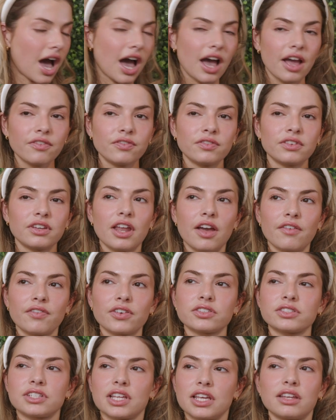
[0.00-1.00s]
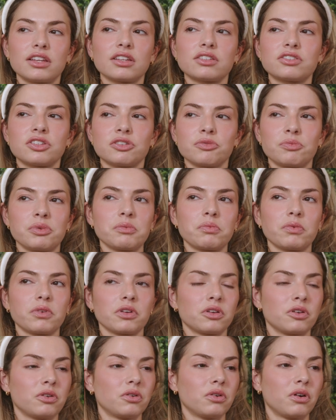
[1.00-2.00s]
I've never dated two
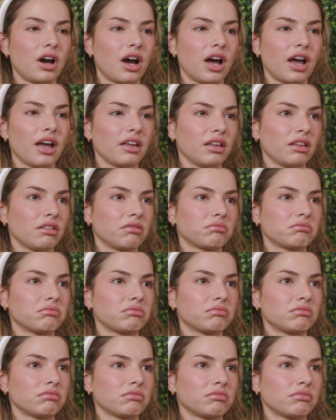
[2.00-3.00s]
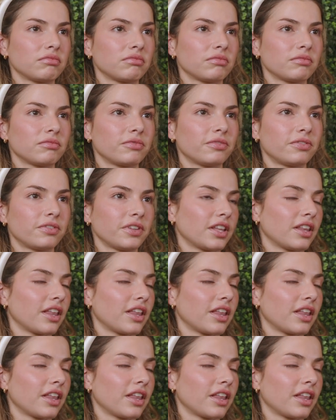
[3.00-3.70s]
people who I feel